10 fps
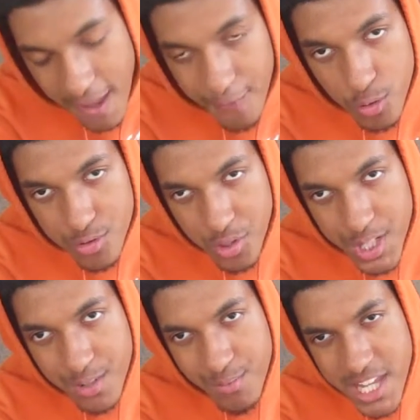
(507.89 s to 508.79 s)
If you
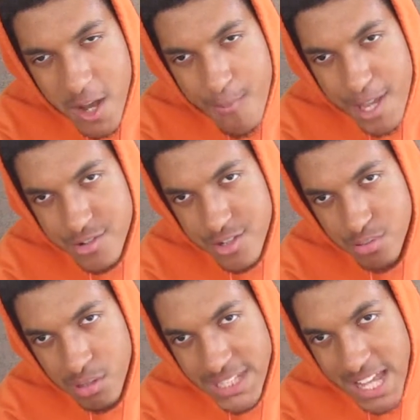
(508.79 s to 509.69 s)
enjoyed this video, make sure that
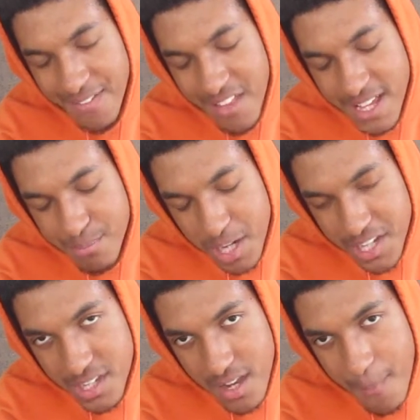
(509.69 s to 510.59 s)
you hit that like button.